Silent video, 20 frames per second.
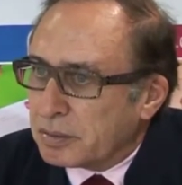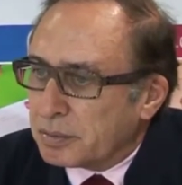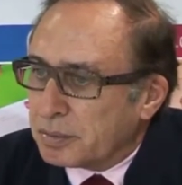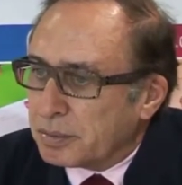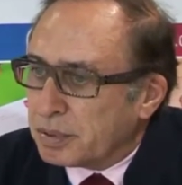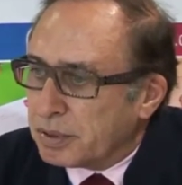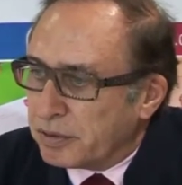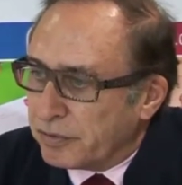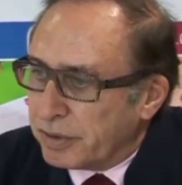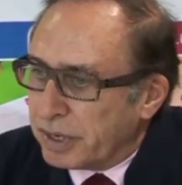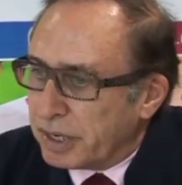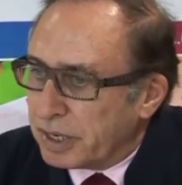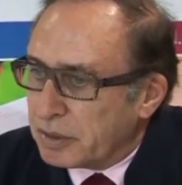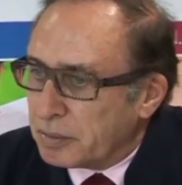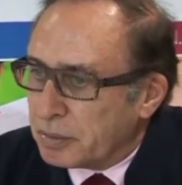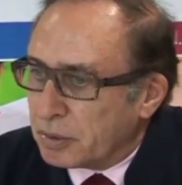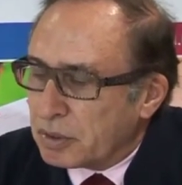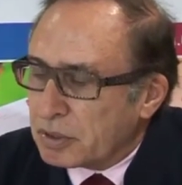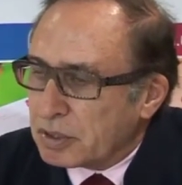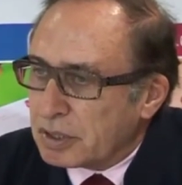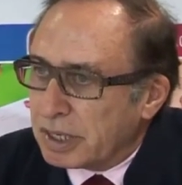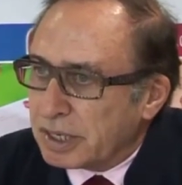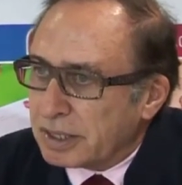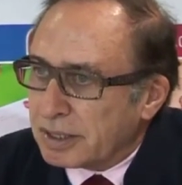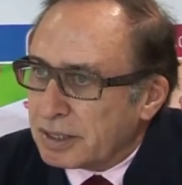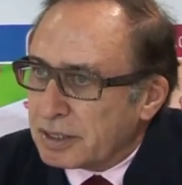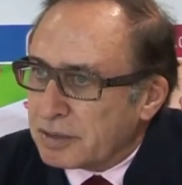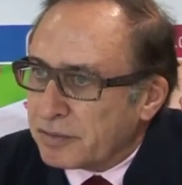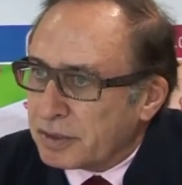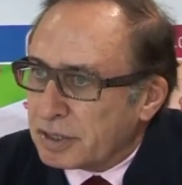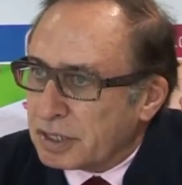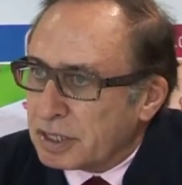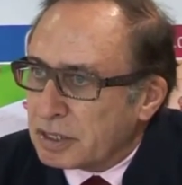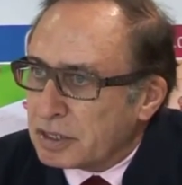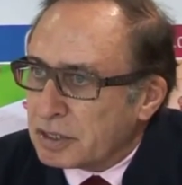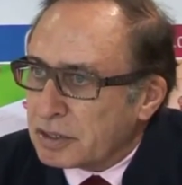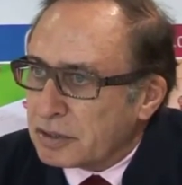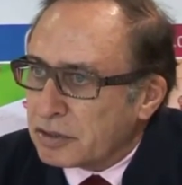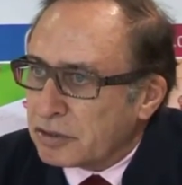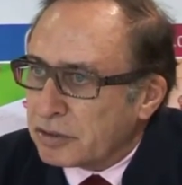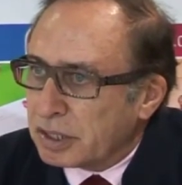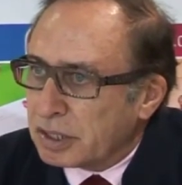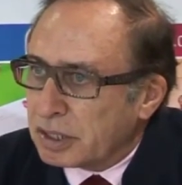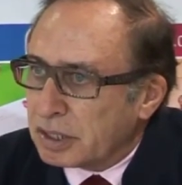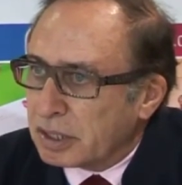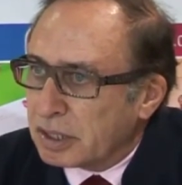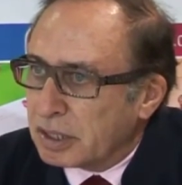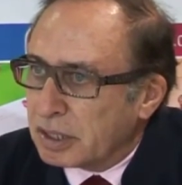provide books like these for teachers in training.